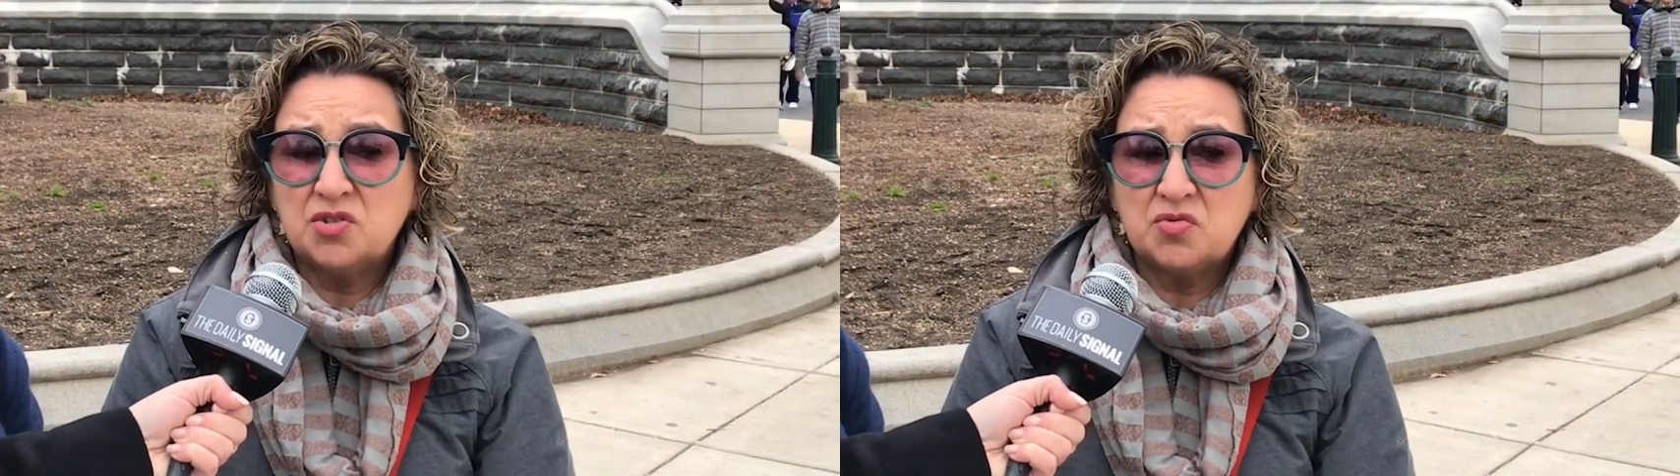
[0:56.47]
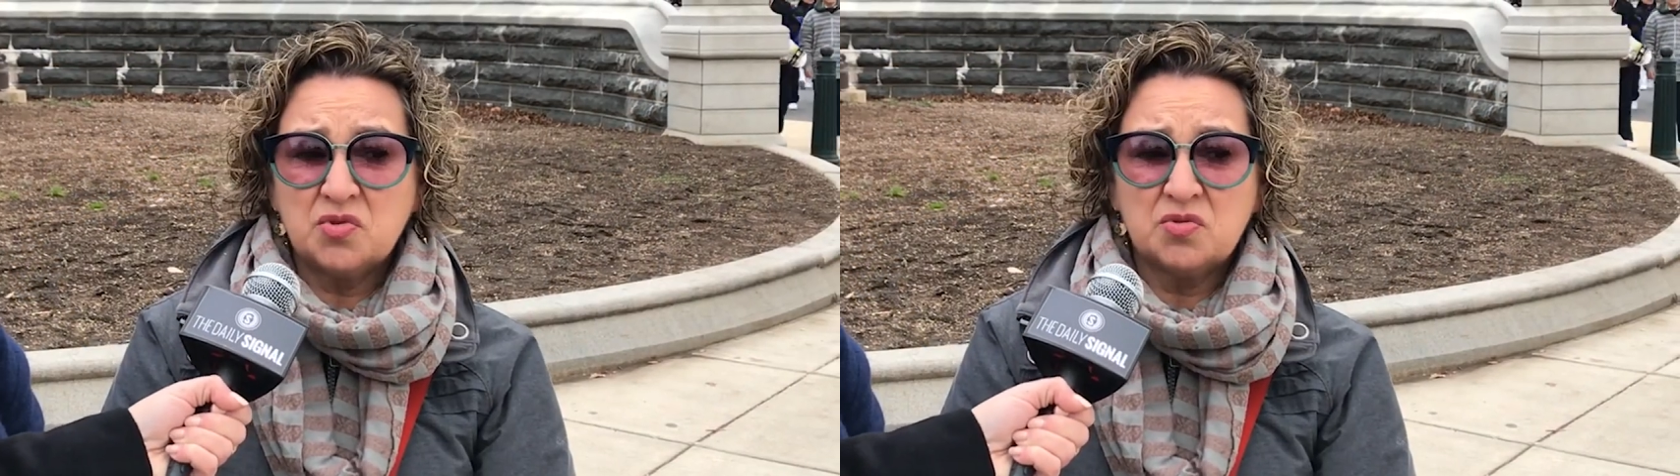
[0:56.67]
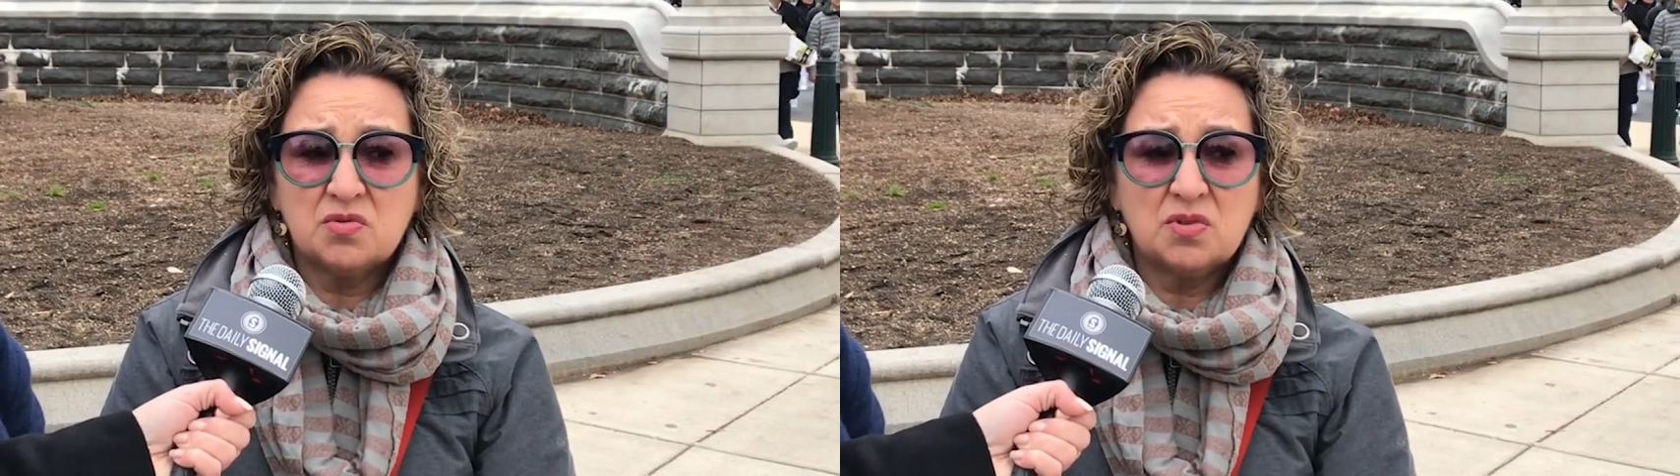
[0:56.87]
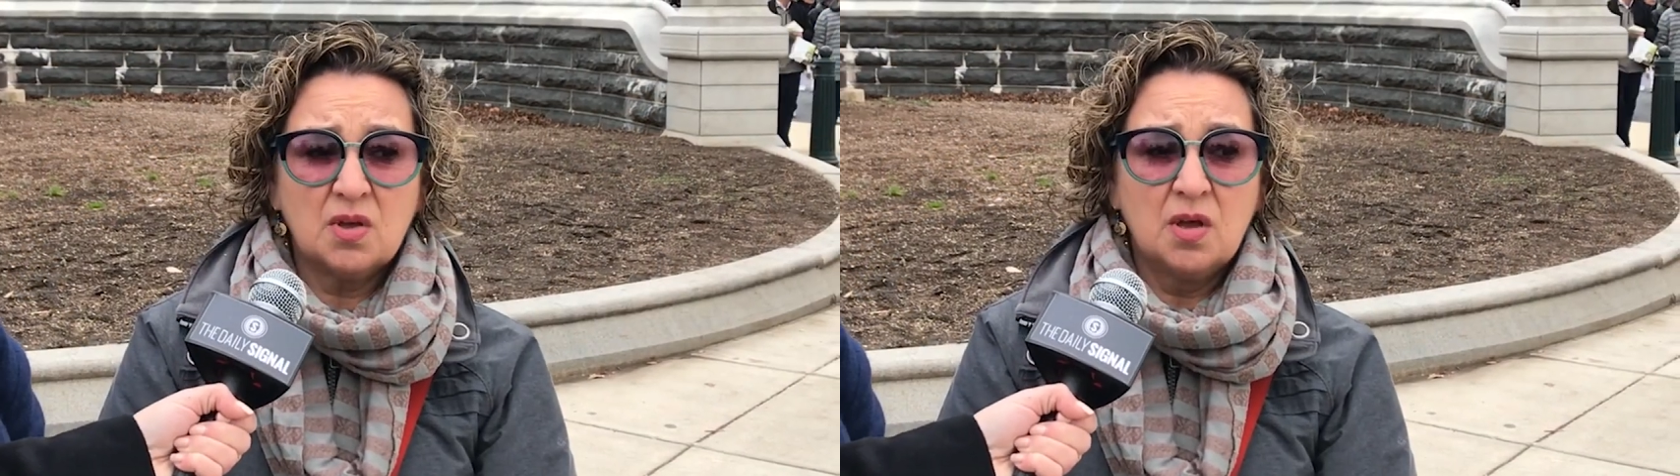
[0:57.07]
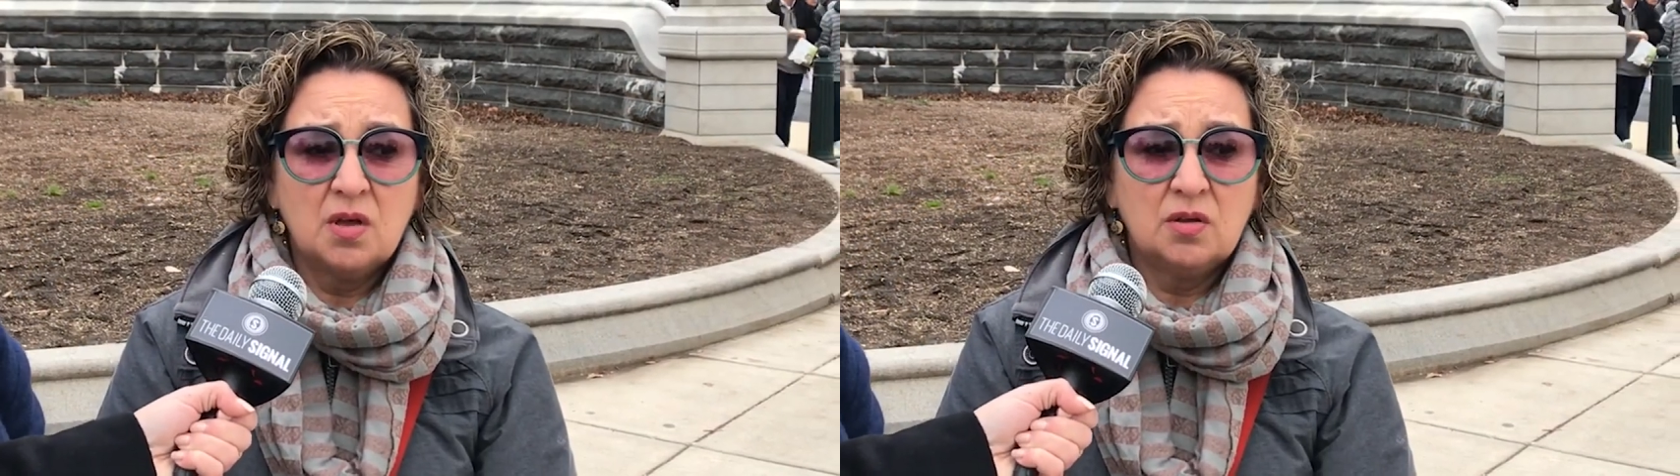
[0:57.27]
truth,
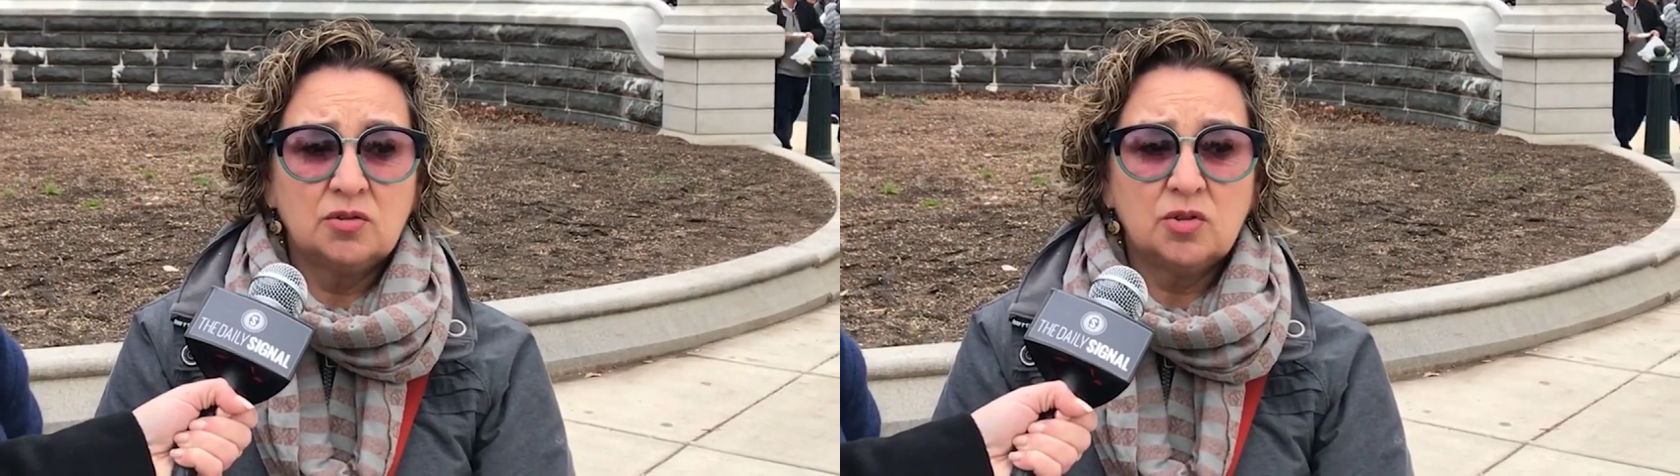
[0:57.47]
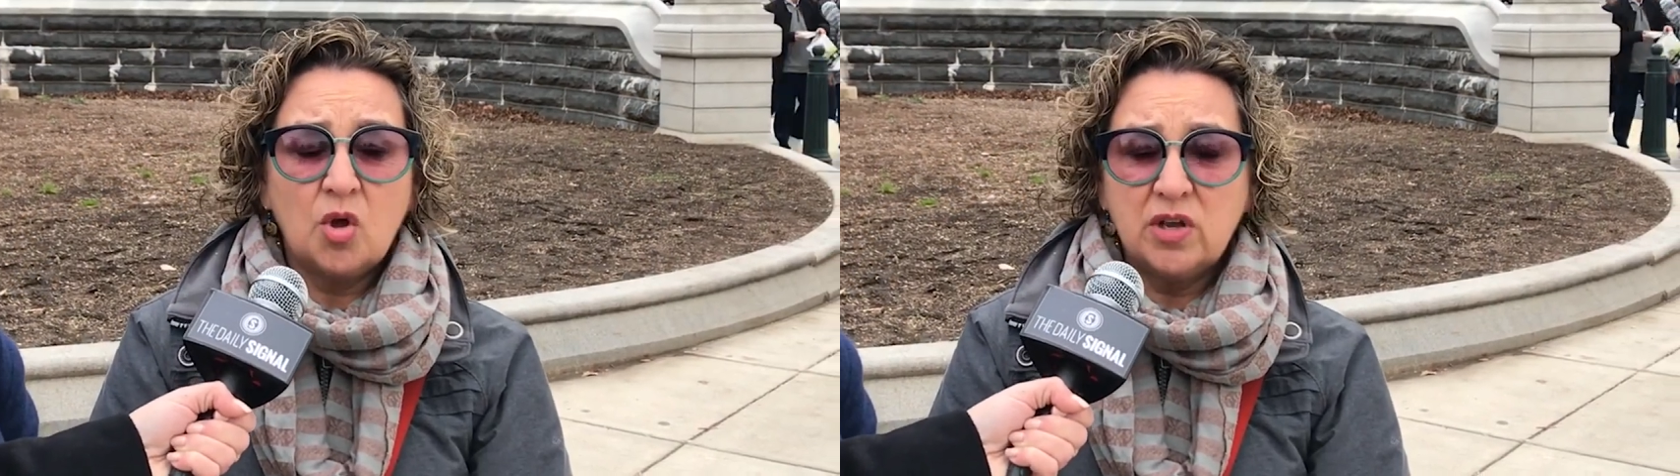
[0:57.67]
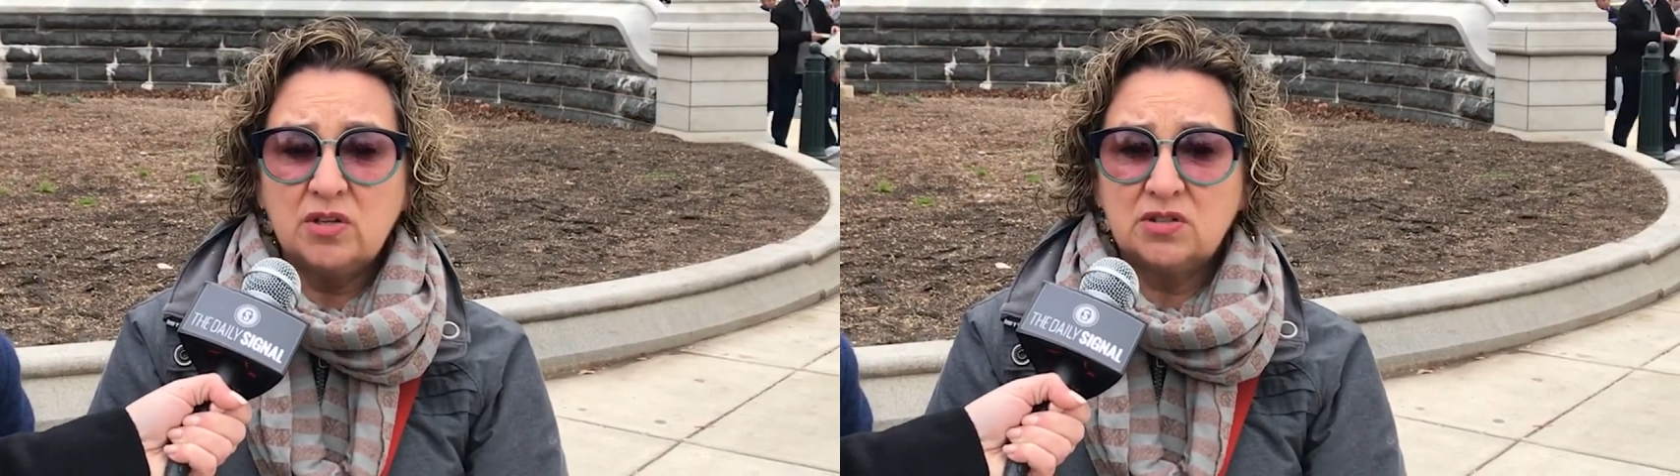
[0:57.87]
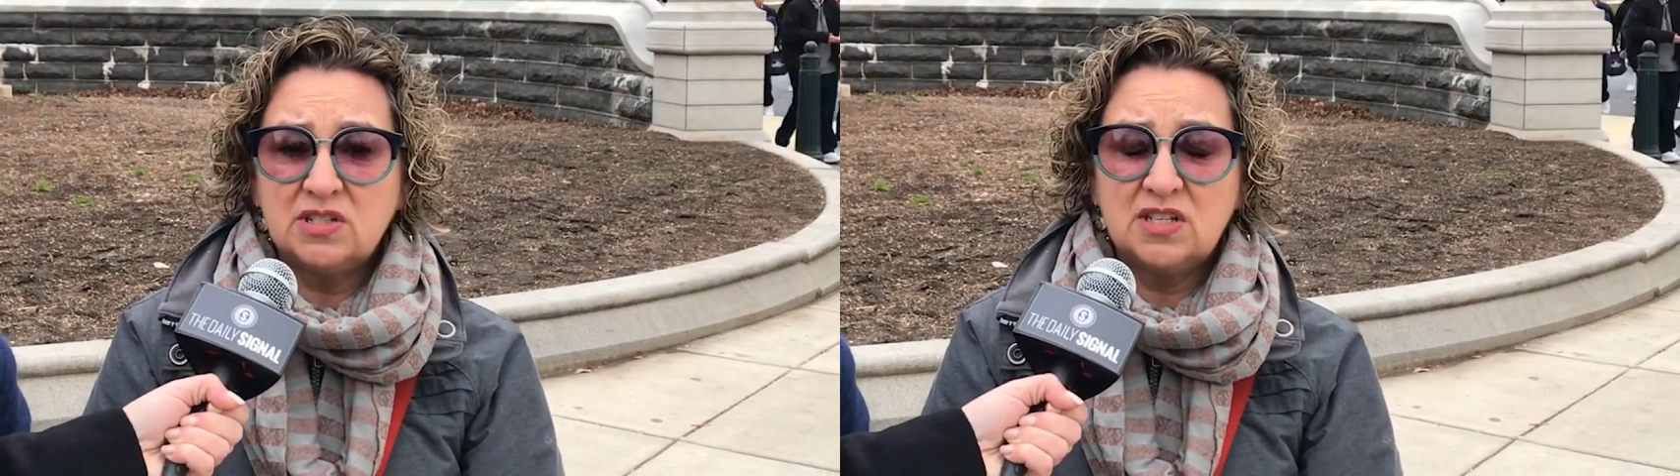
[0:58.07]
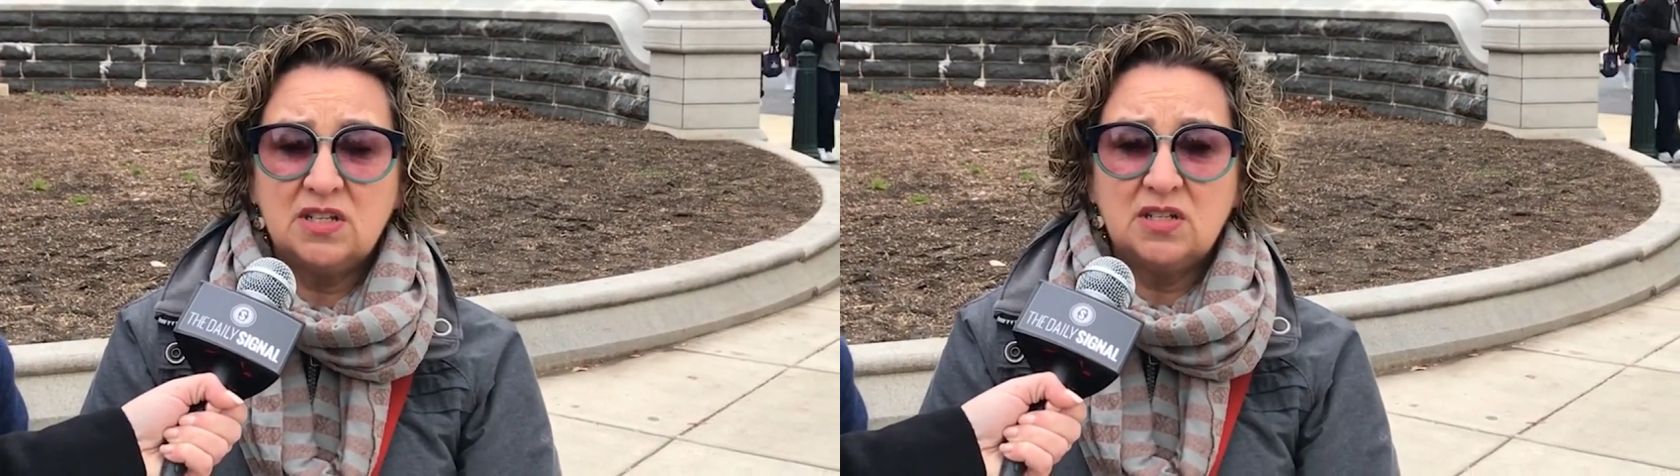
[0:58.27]

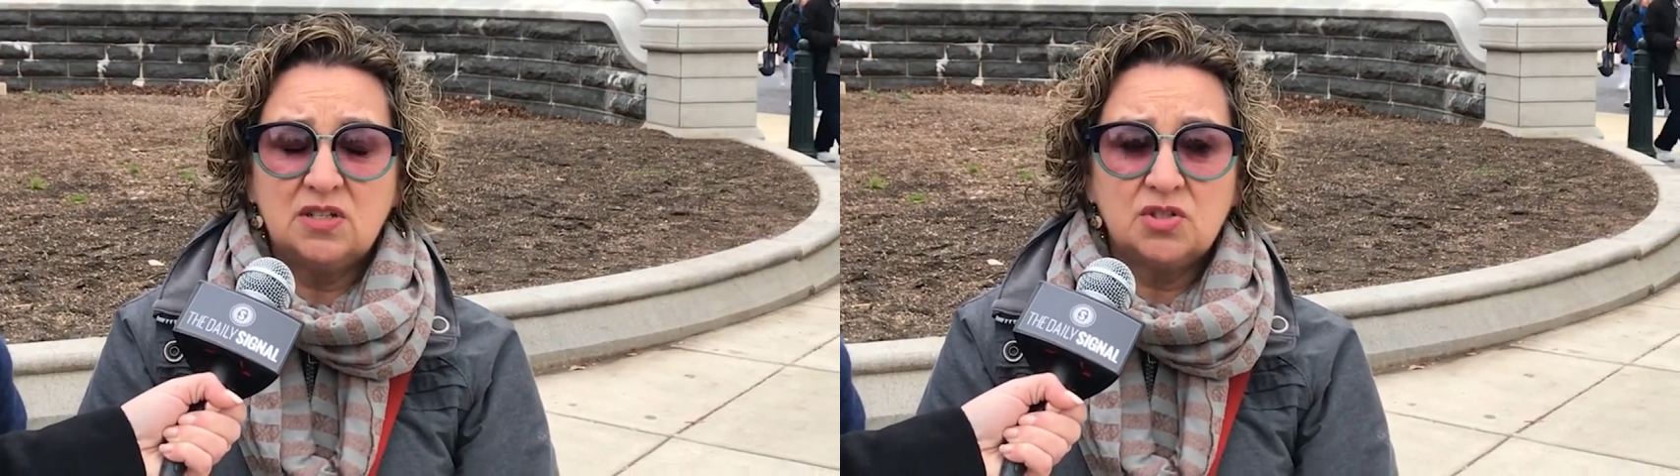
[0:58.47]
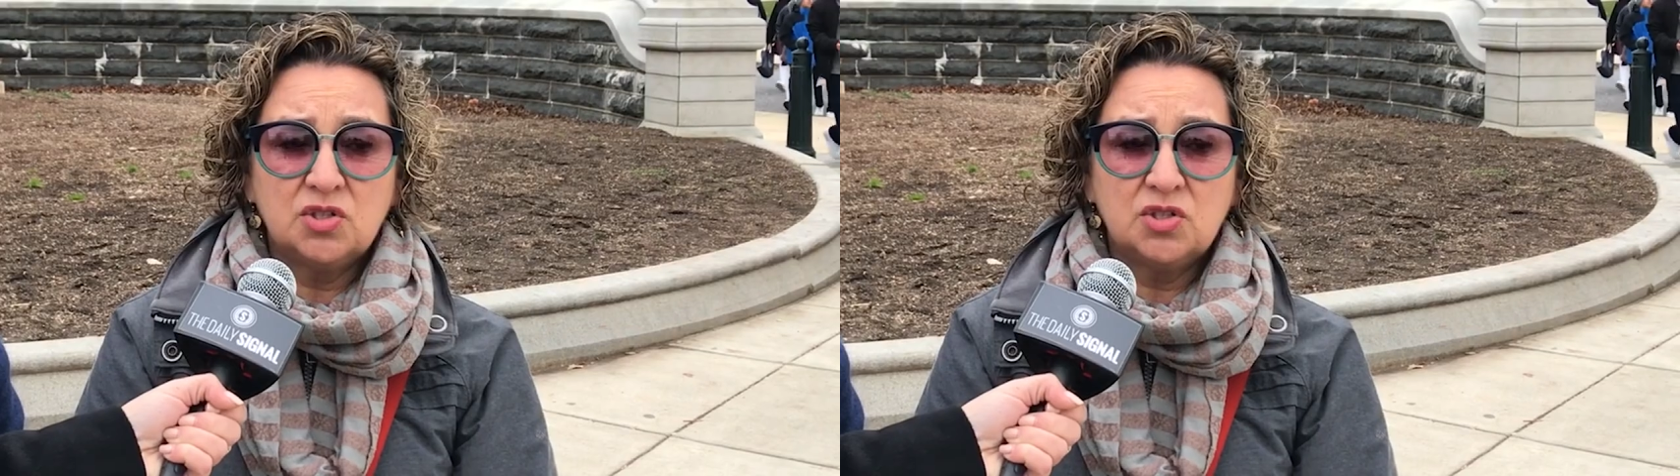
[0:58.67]
loyalty